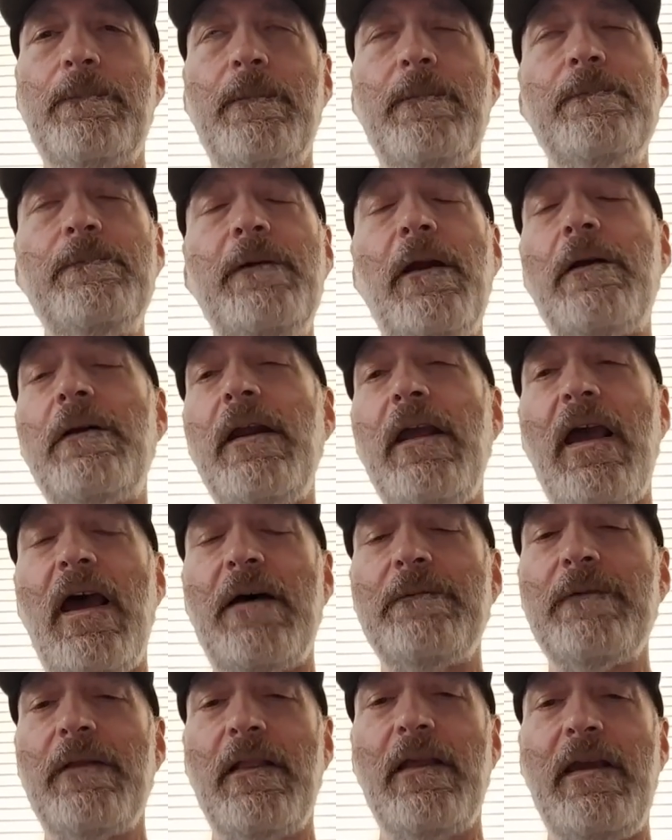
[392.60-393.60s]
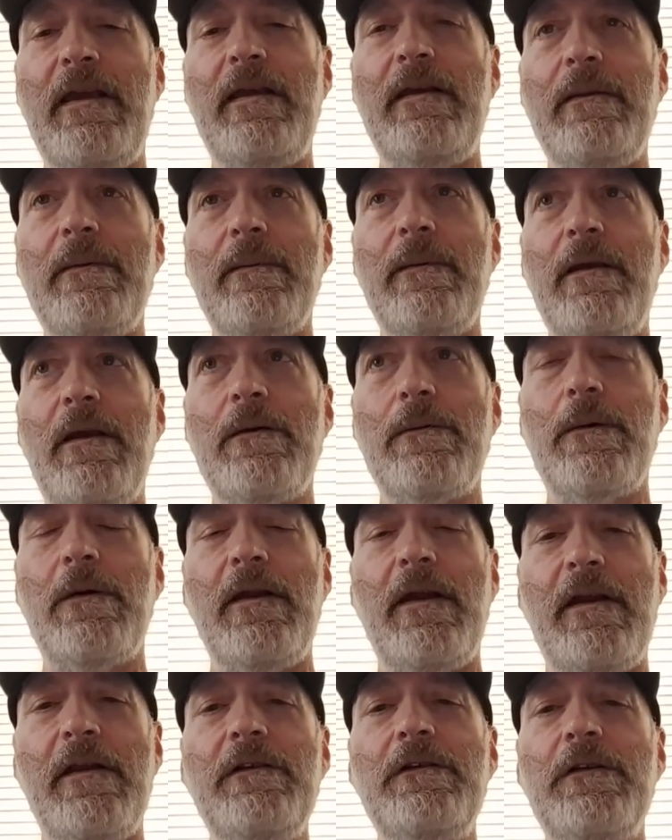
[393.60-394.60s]
very heavily,
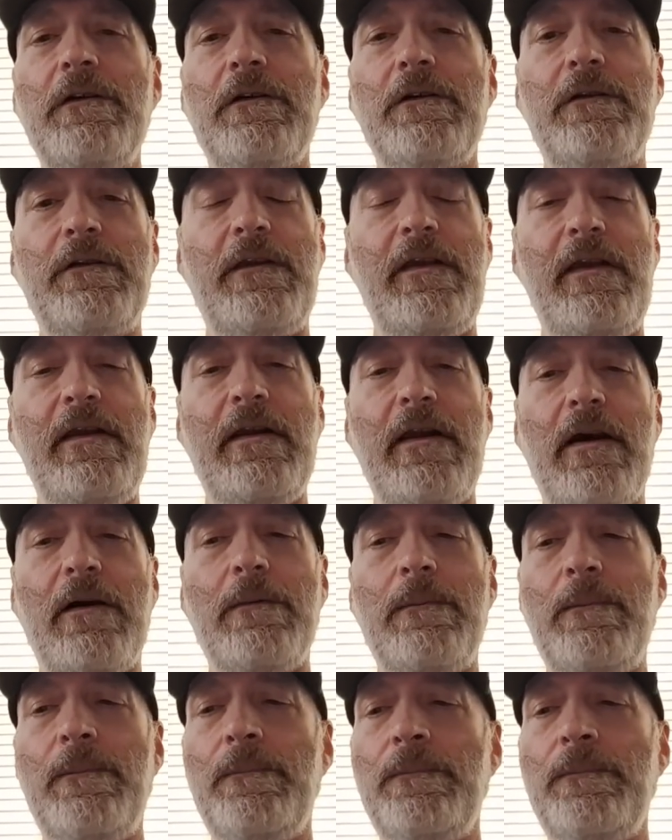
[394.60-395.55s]
injures Tino.